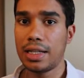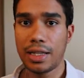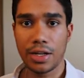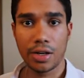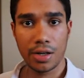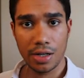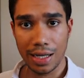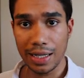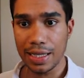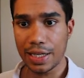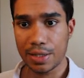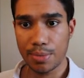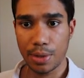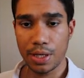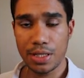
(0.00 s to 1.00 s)
They're on
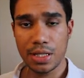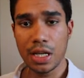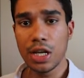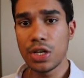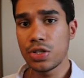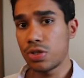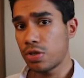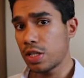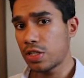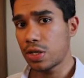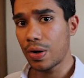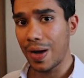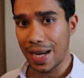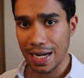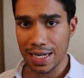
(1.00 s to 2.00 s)
AliExpress. So let's
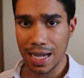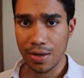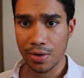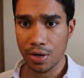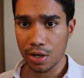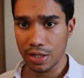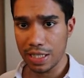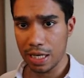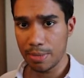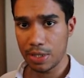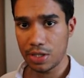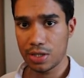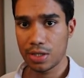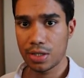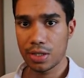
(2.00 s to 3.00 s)
go ahead and download all the
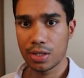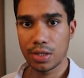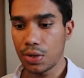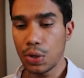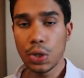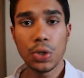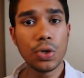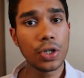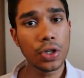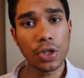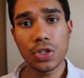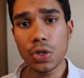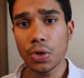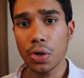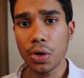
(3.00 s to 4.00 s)
images. You can
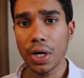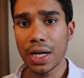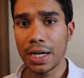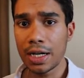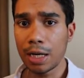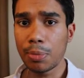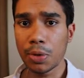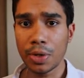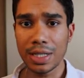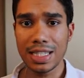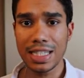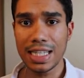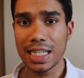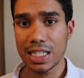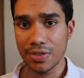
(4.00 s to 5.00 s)
also go ahead and upload a
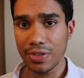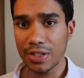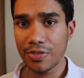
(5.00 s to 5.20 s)
CSV